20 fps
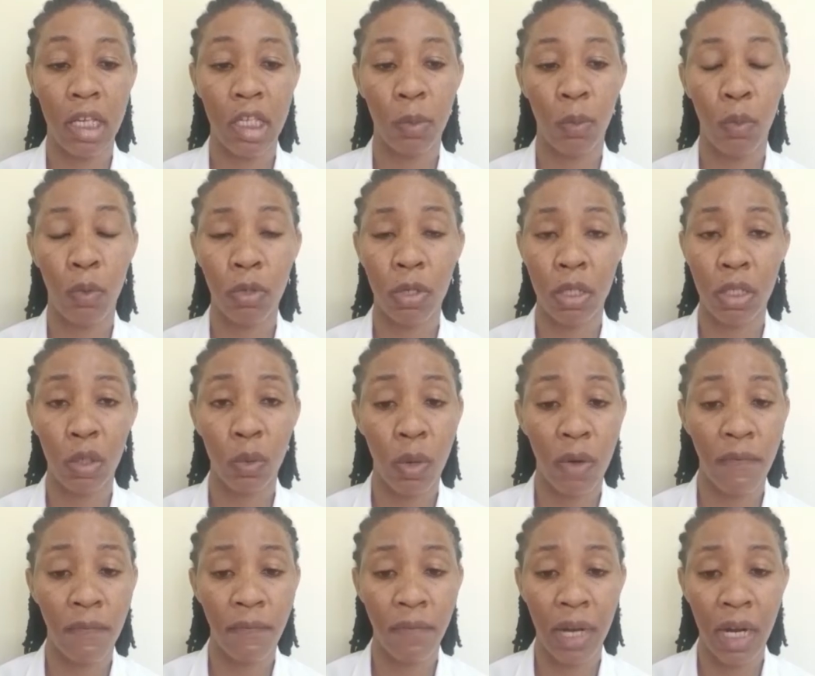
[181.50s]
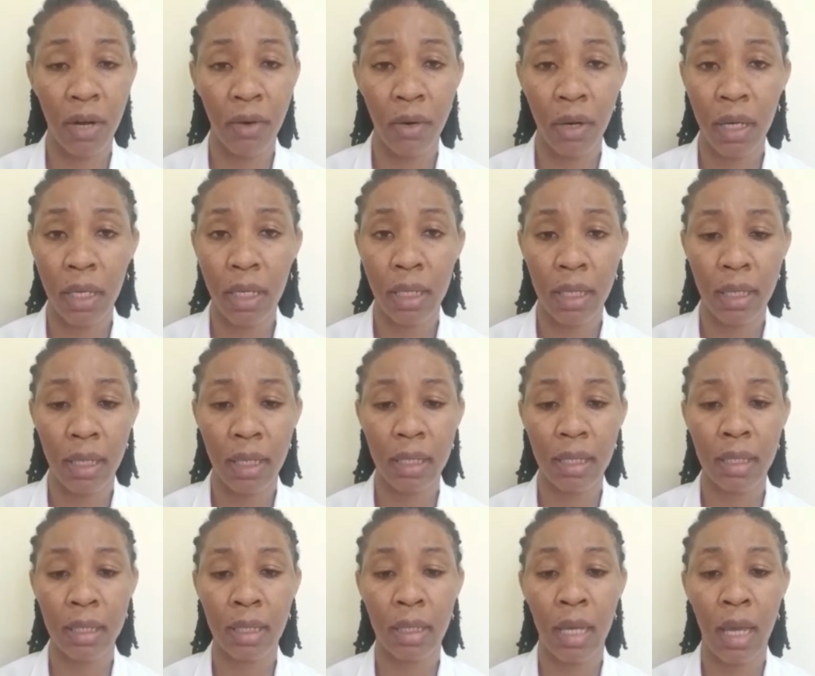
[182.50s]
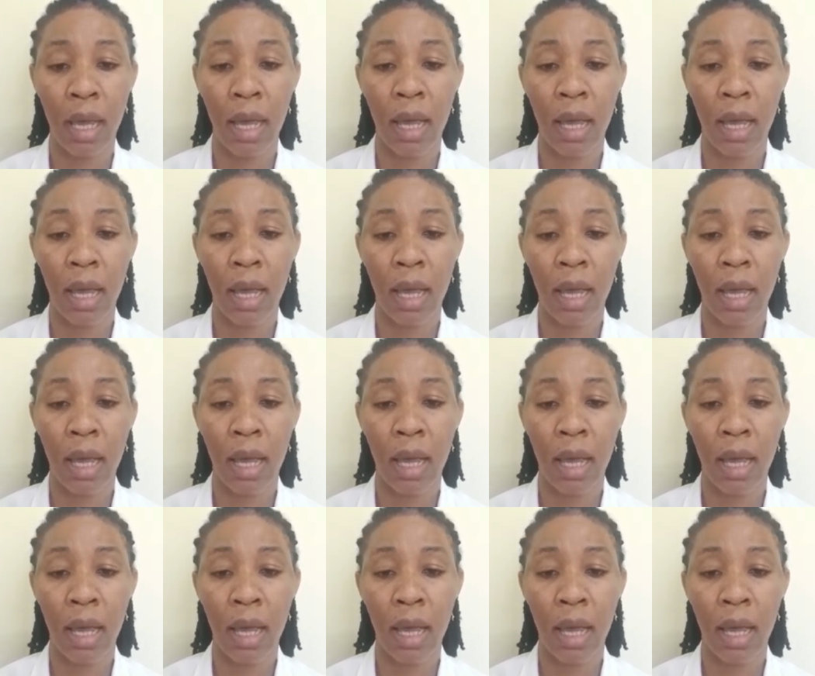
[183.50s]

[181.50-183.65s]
exposure to a viral illness